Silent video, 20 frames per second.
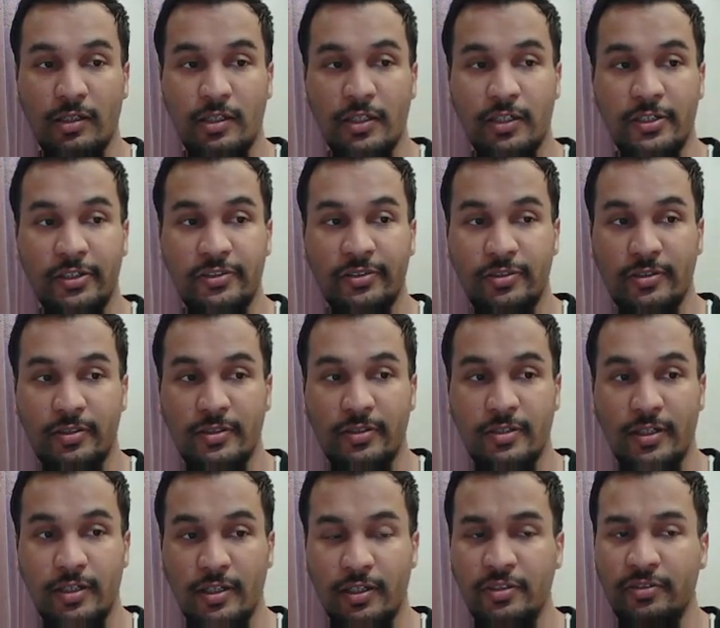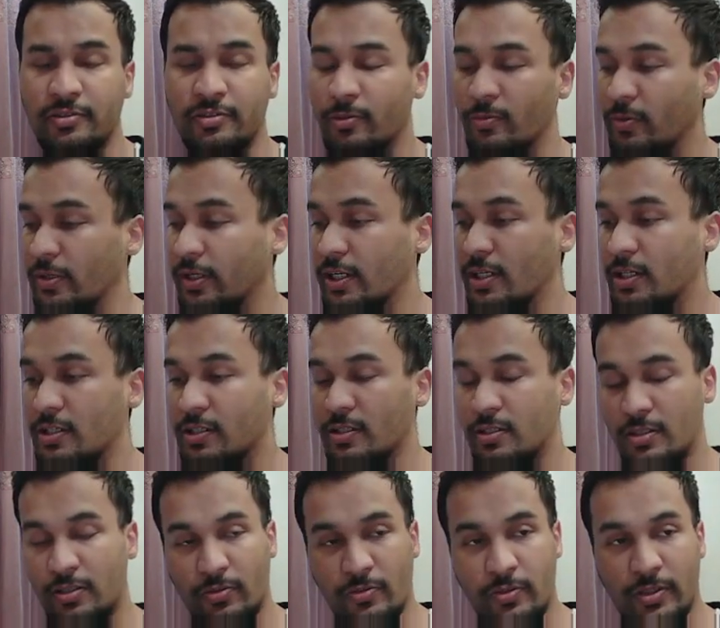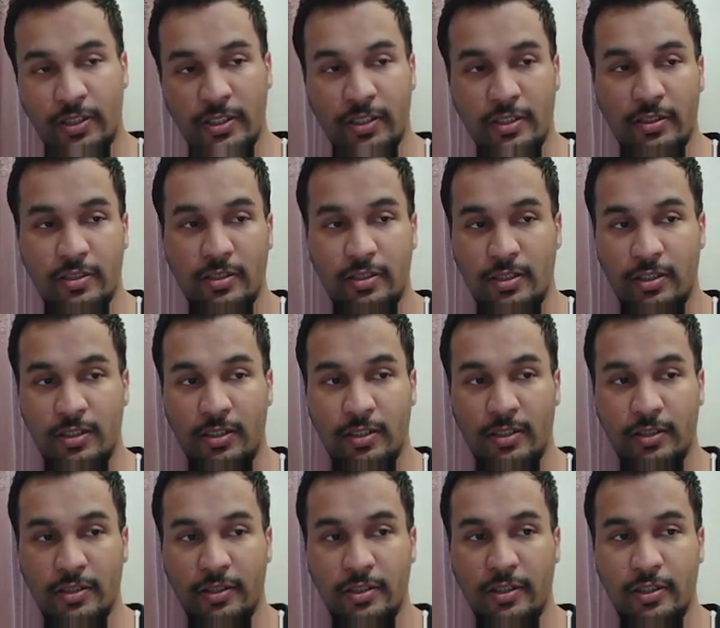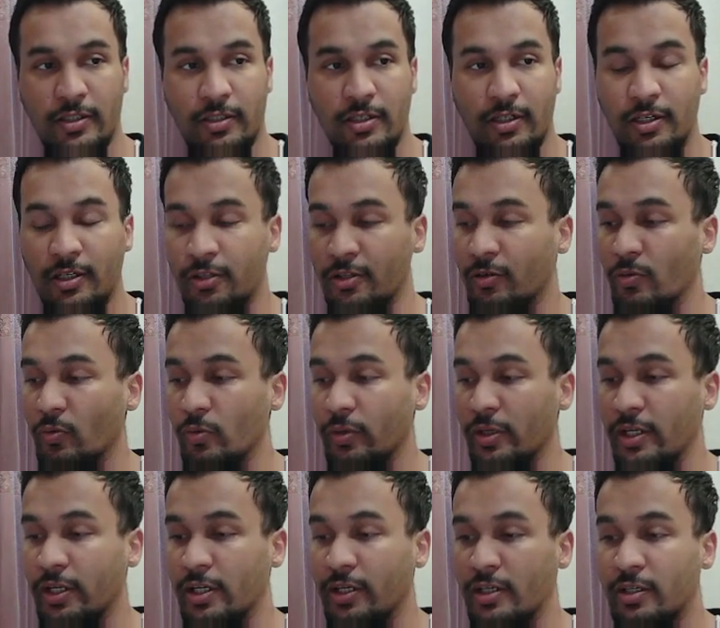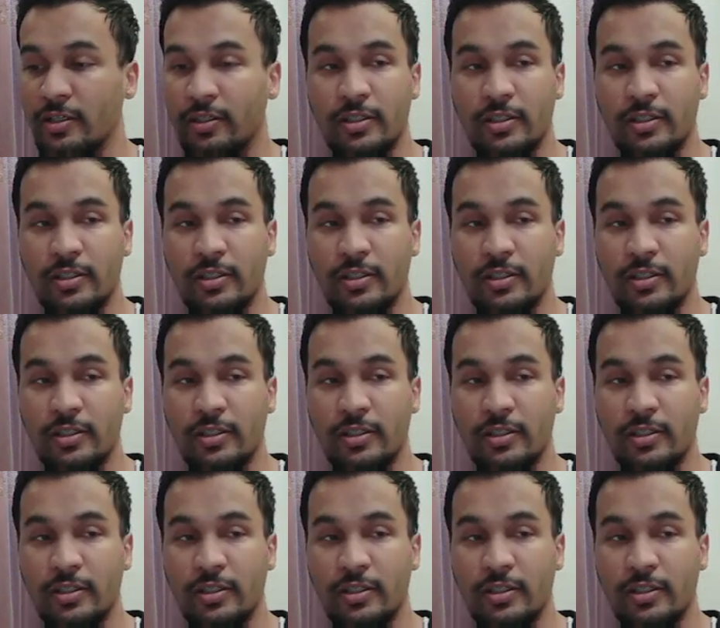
least a week, right? And then another week,